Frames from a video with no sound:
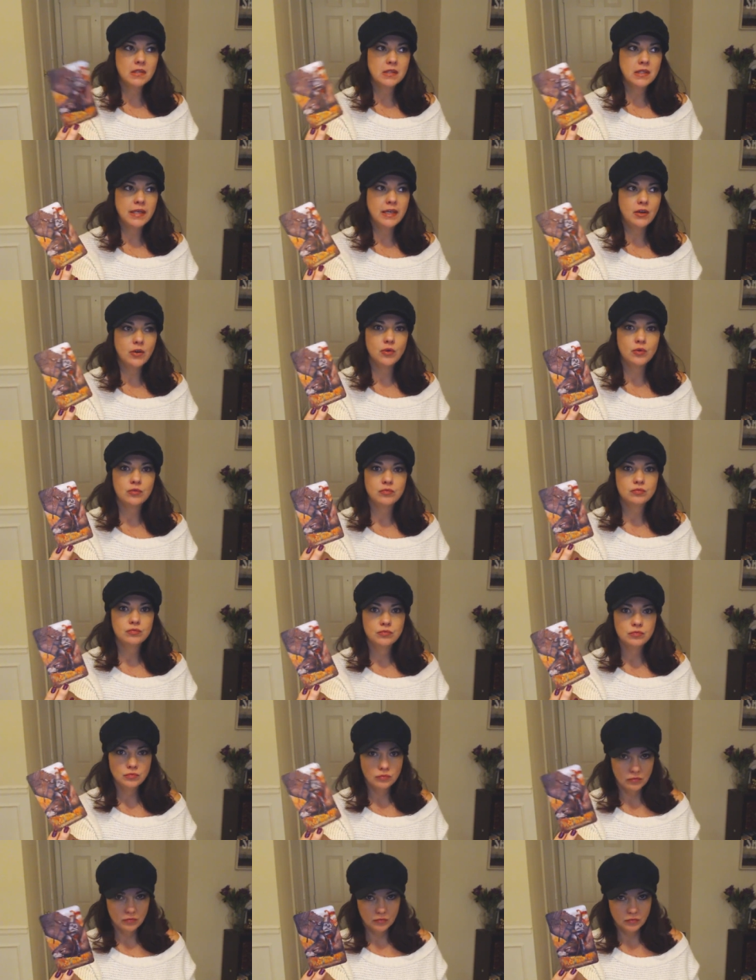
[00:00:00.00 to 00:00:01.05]
Leo,
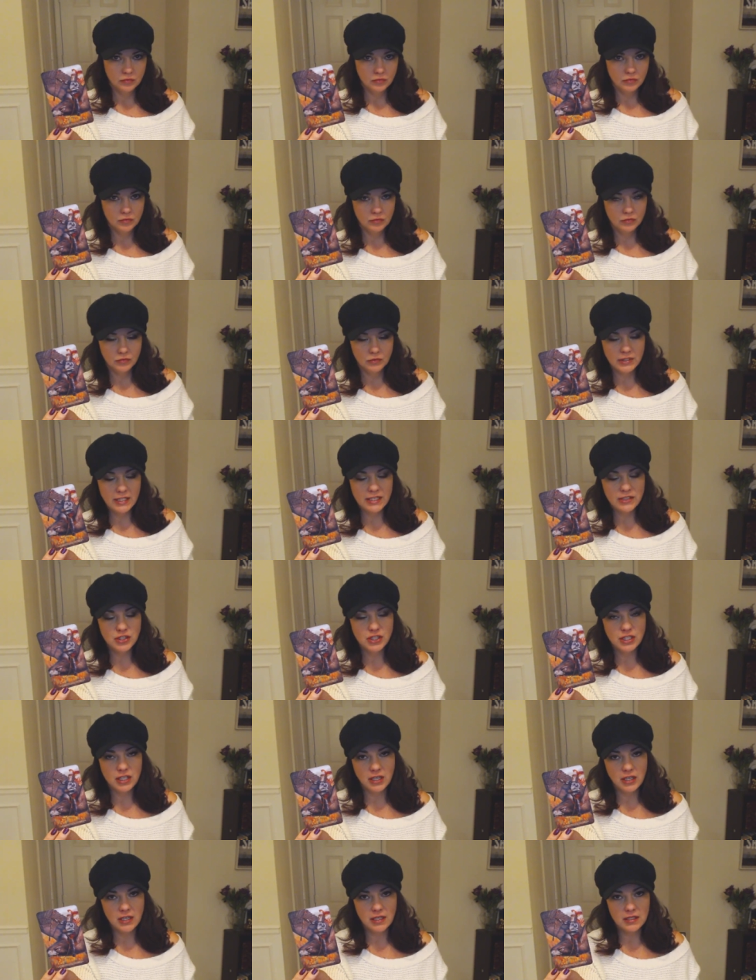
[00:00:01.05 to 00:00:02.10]

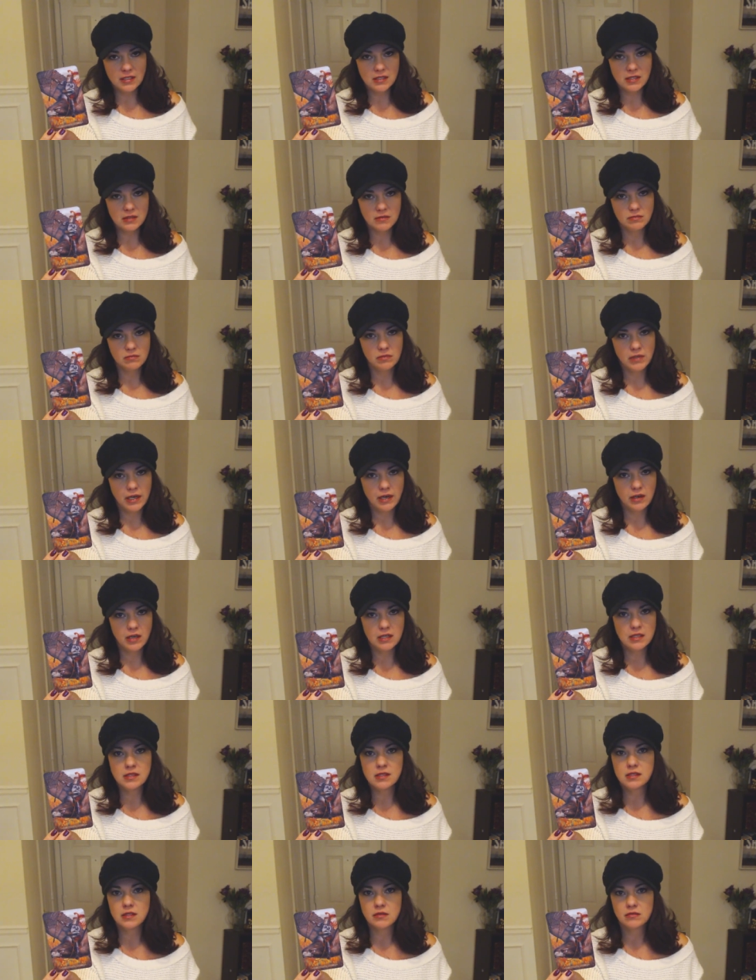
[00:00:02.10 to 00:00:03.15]
Sagittarius,
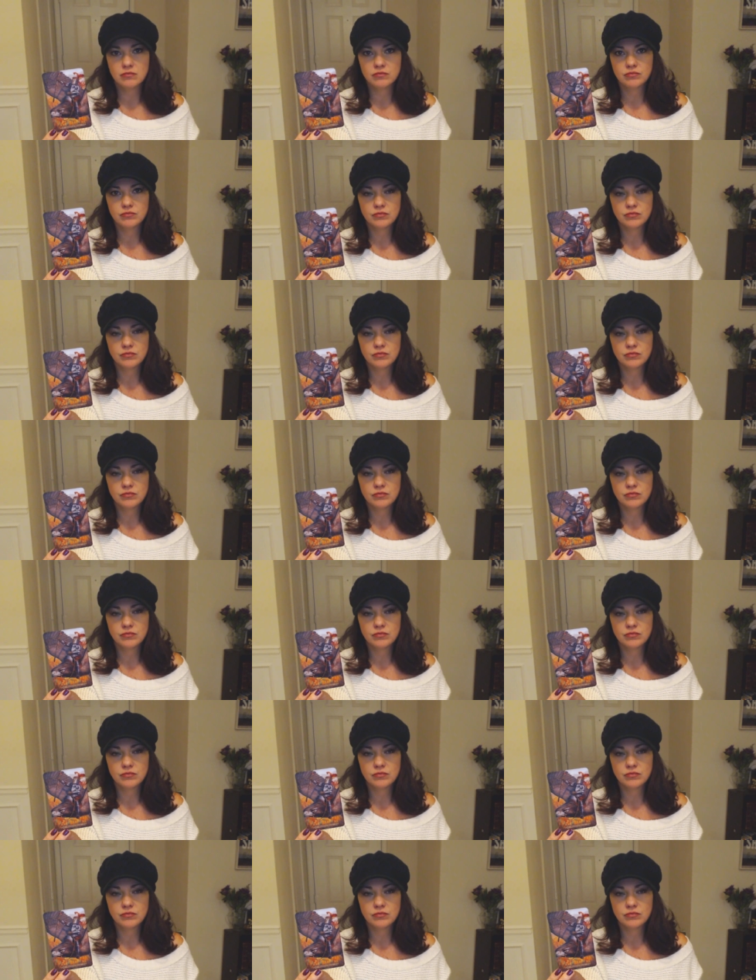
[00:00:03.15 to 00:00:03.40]
Aries.